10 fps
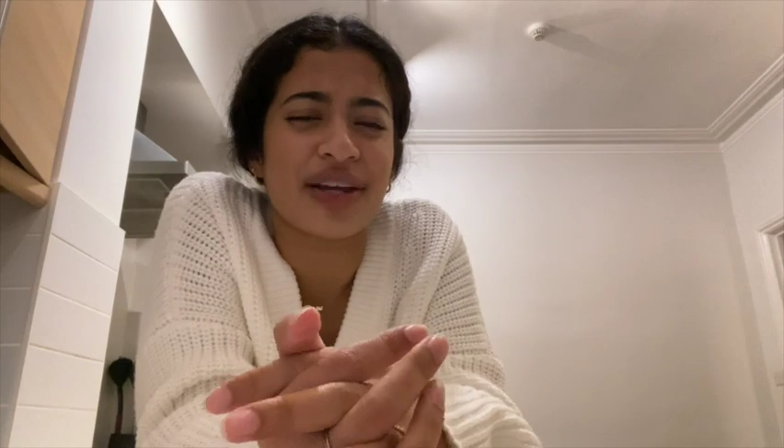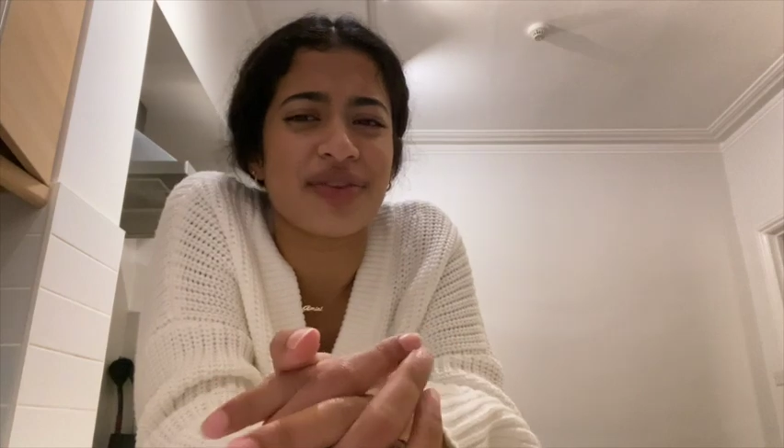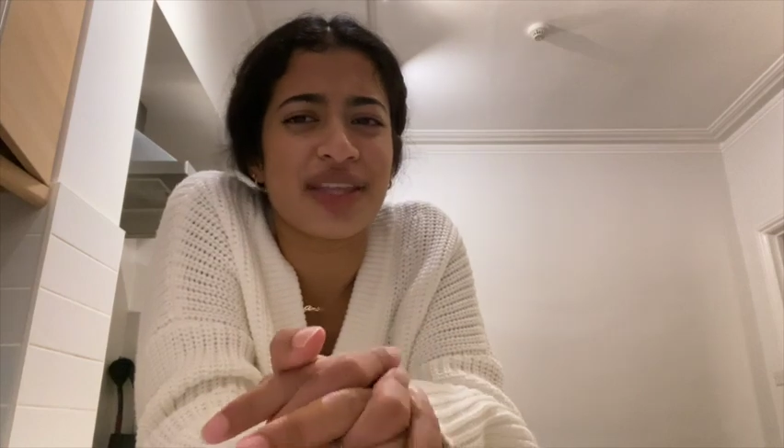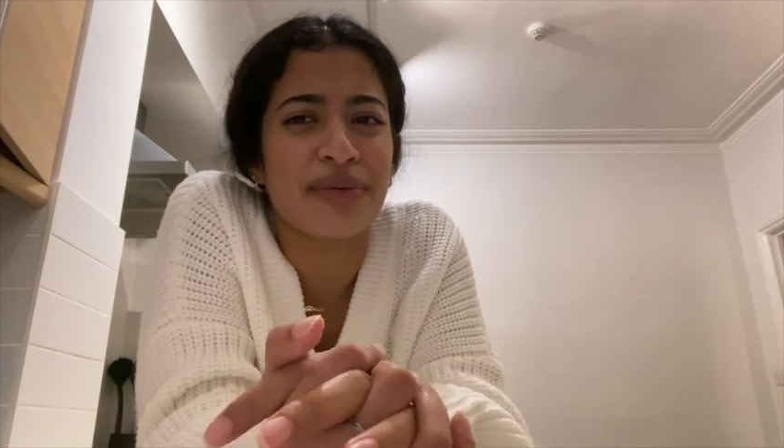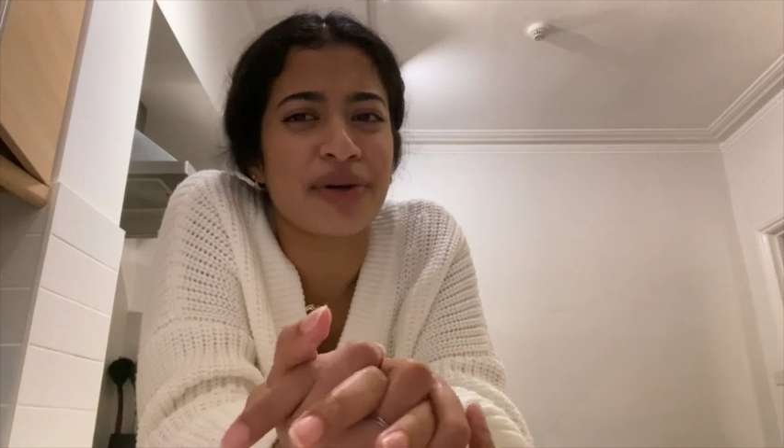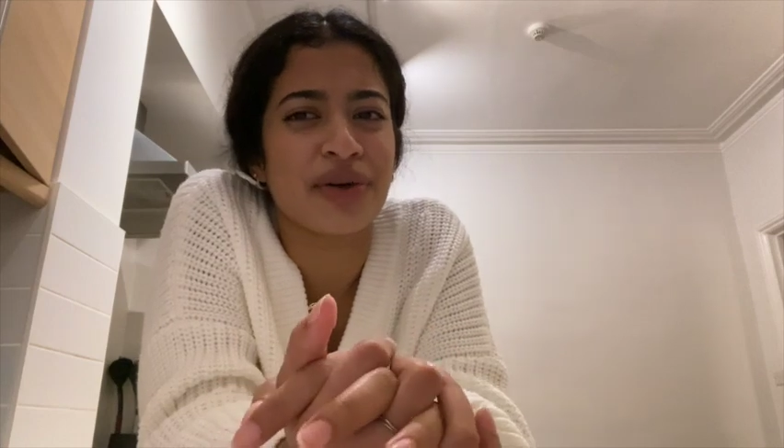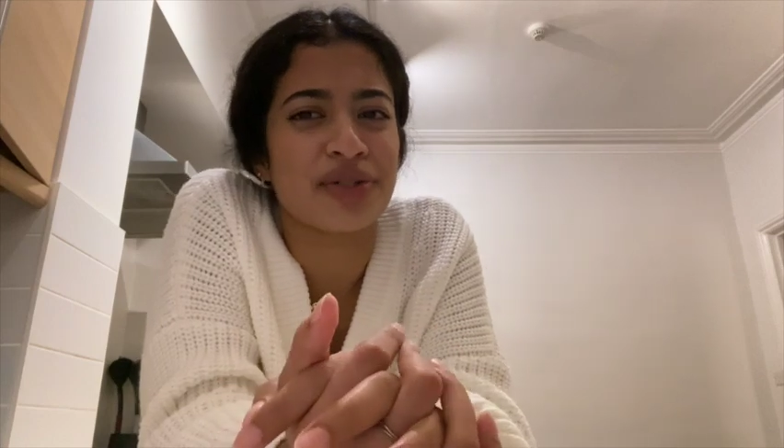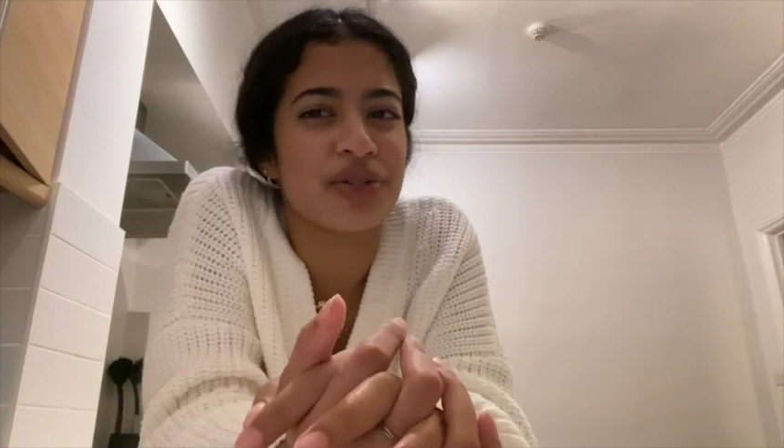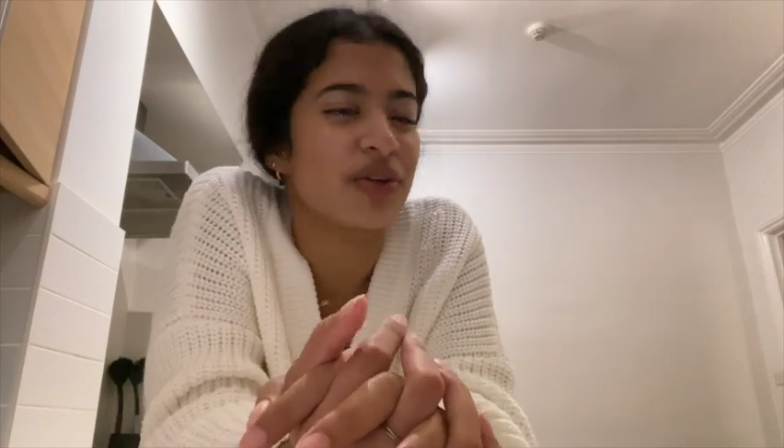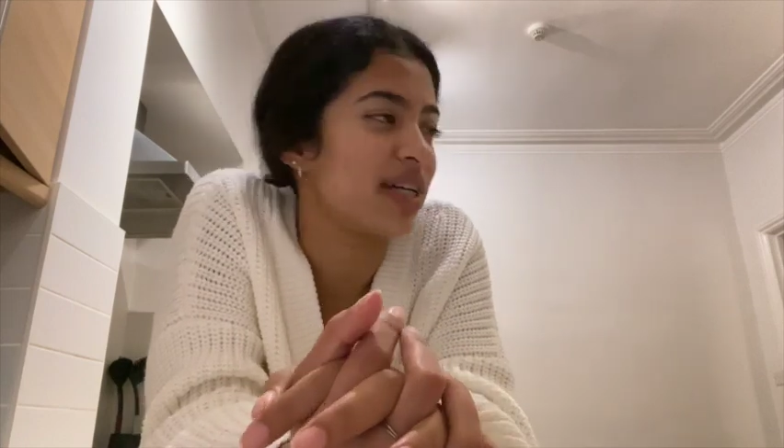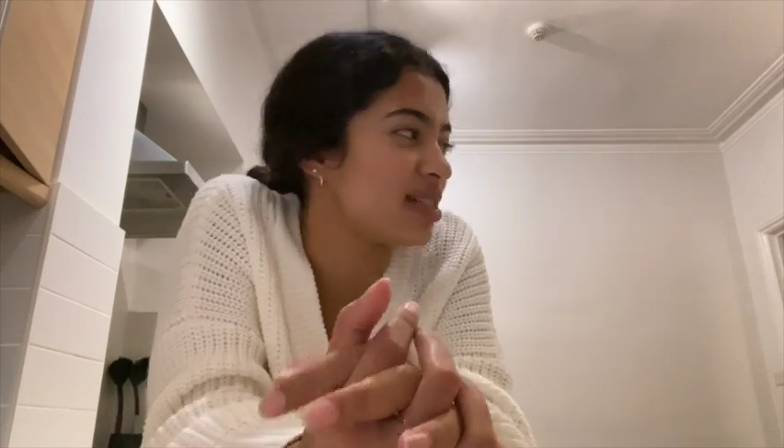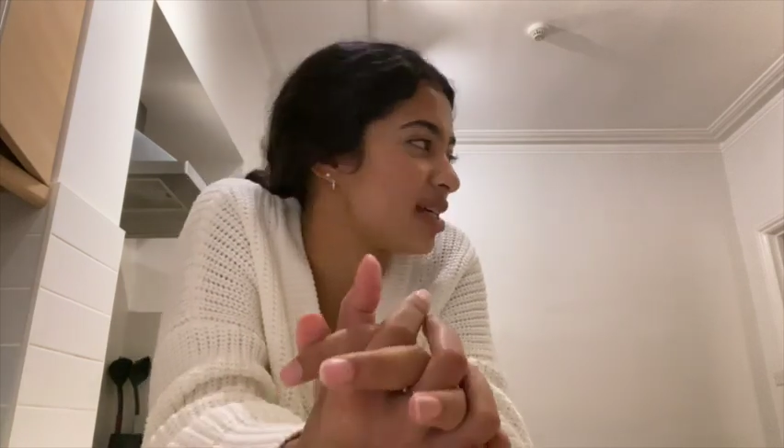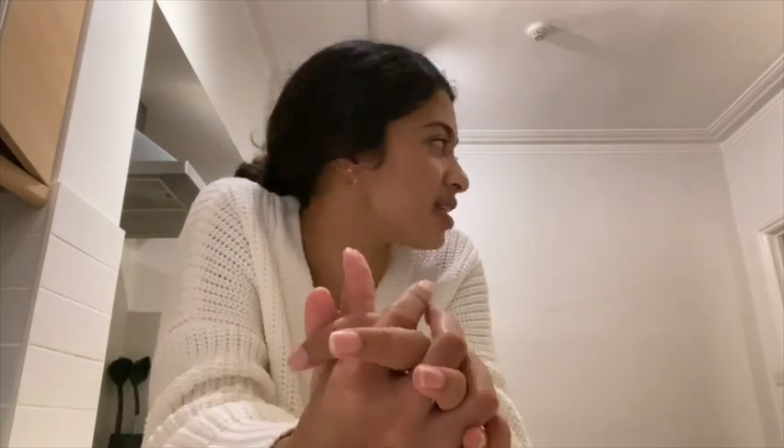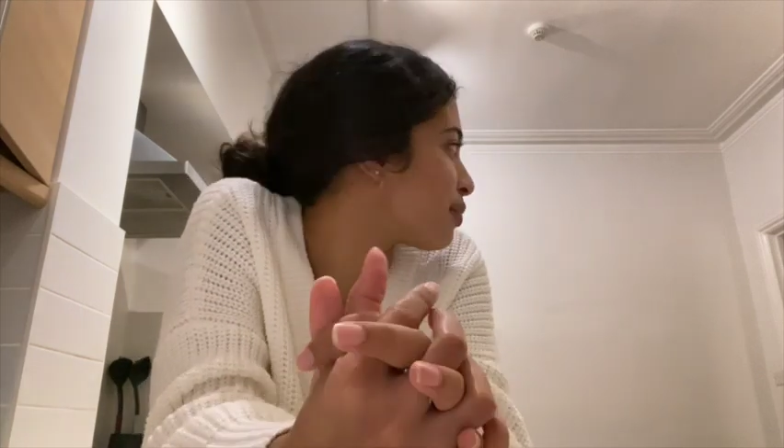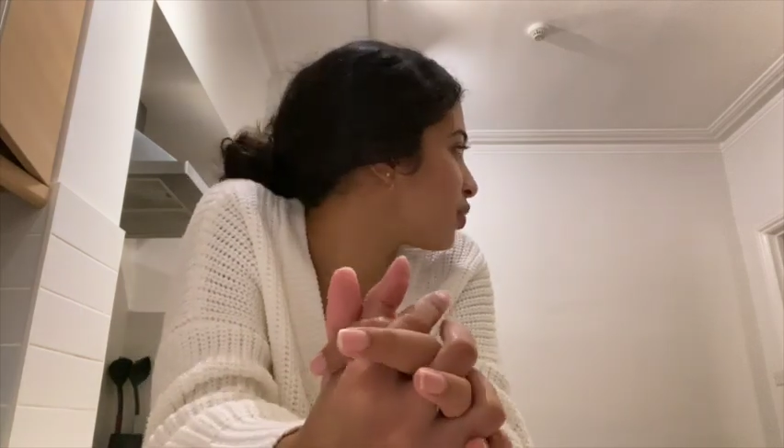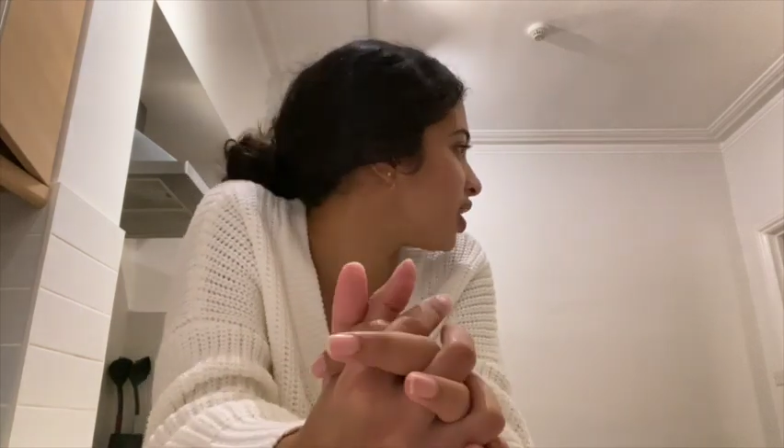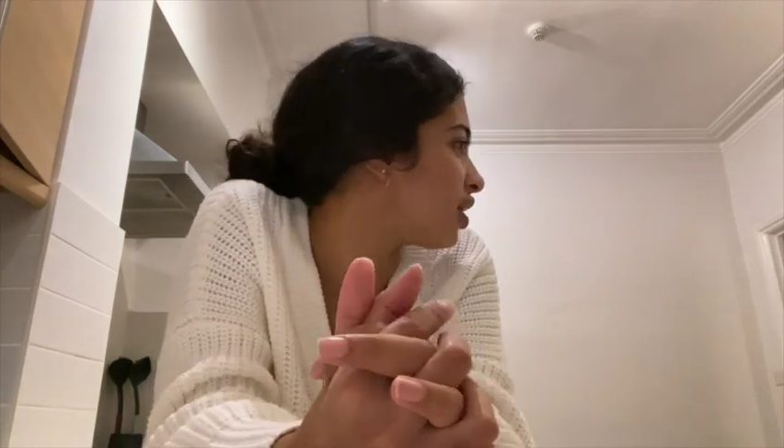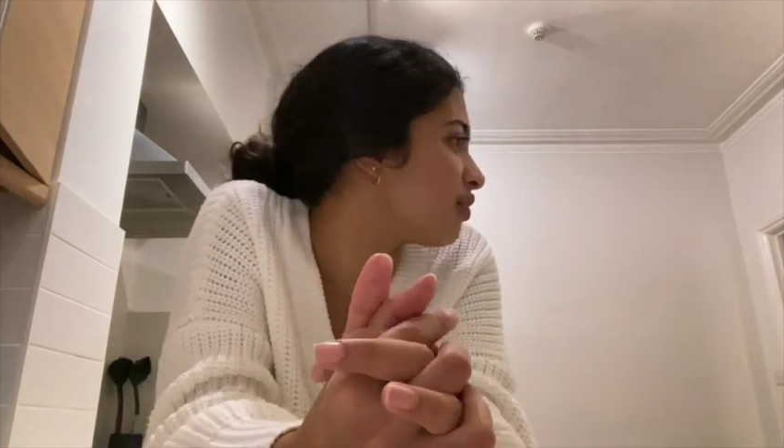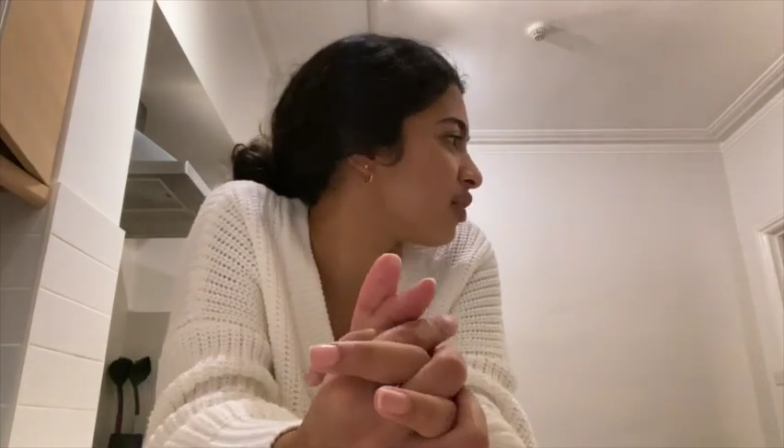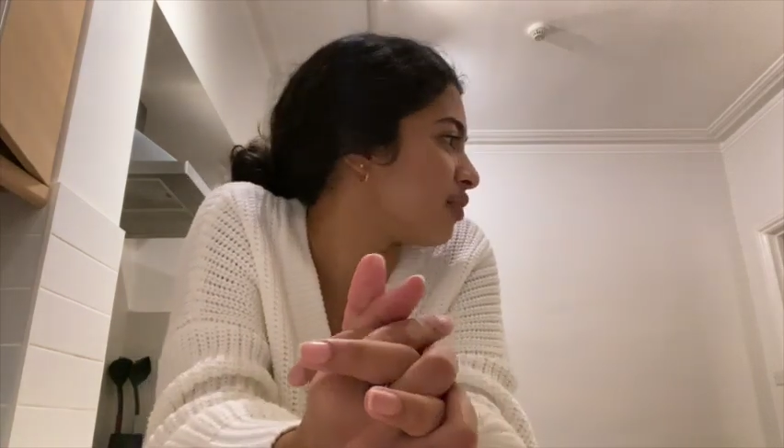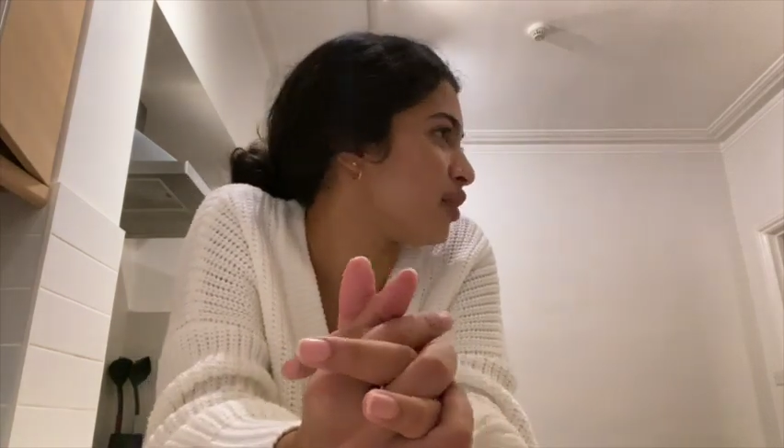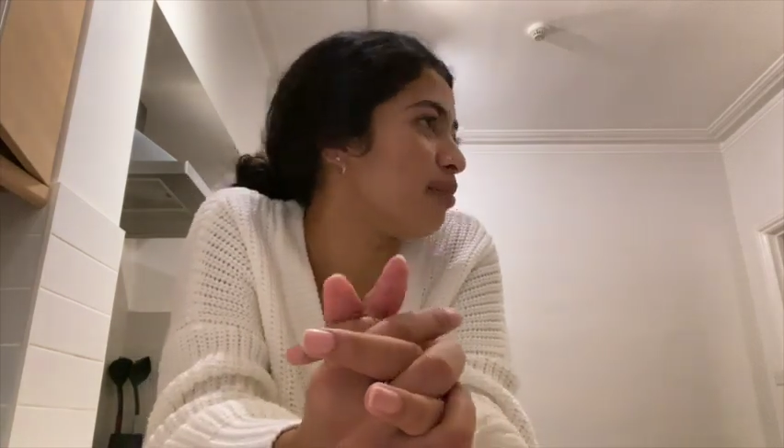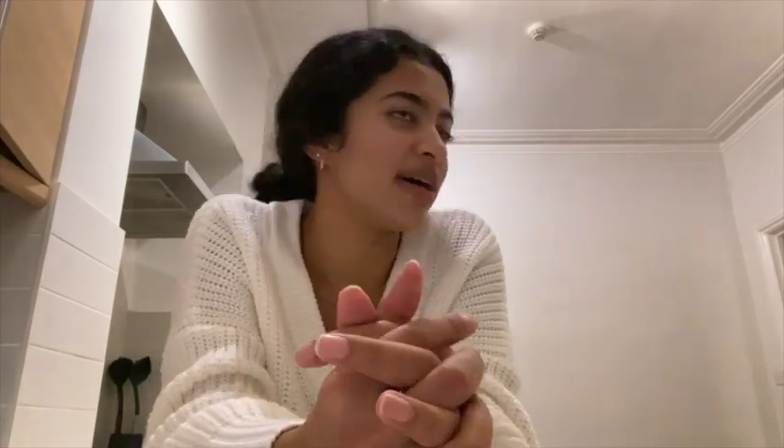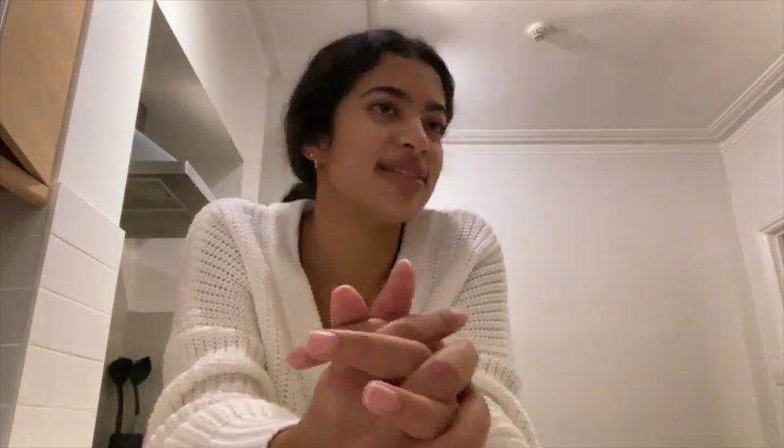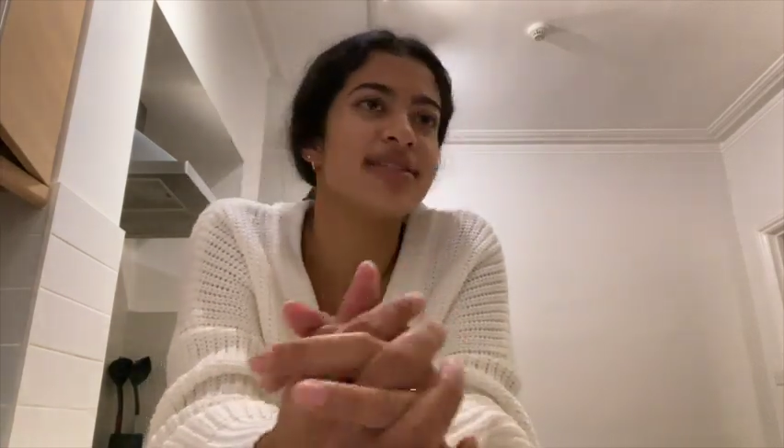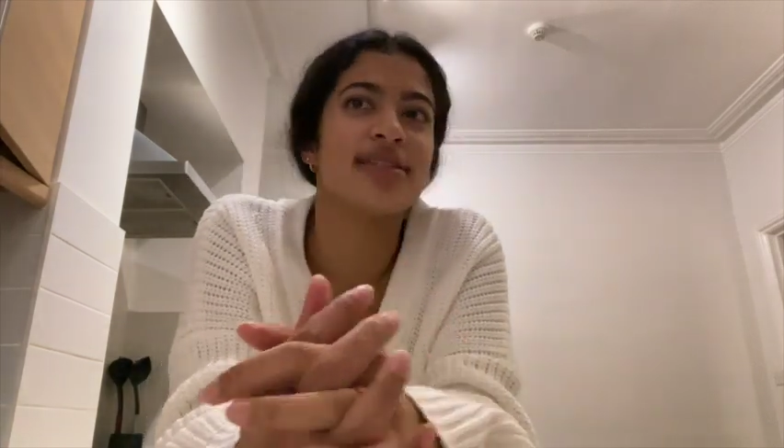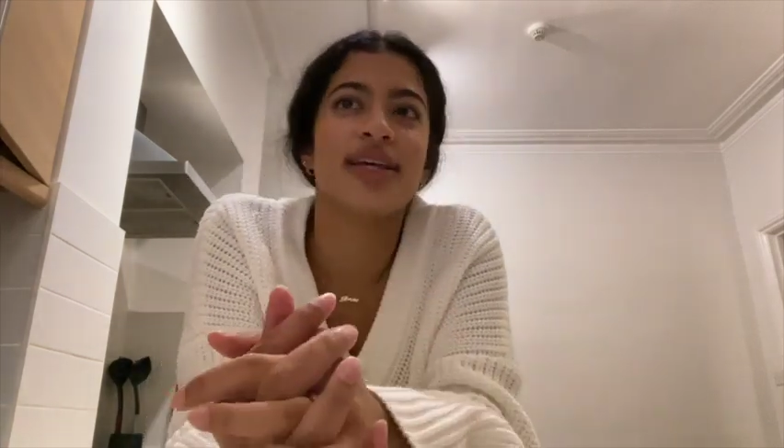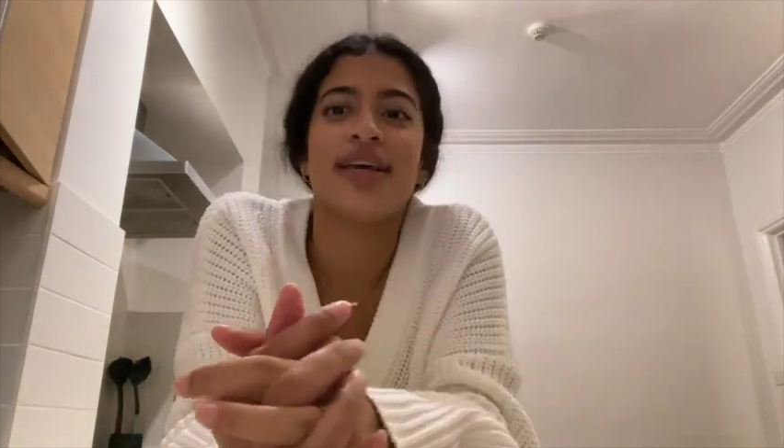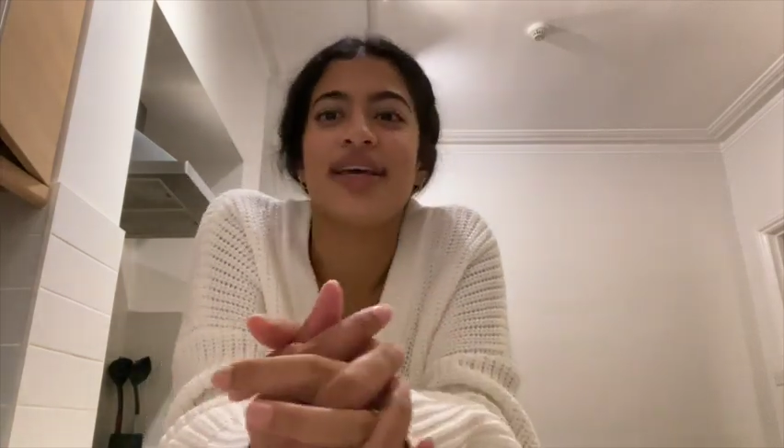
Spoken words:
I don't think I'm gonna go too crazy because I'm only here for a few months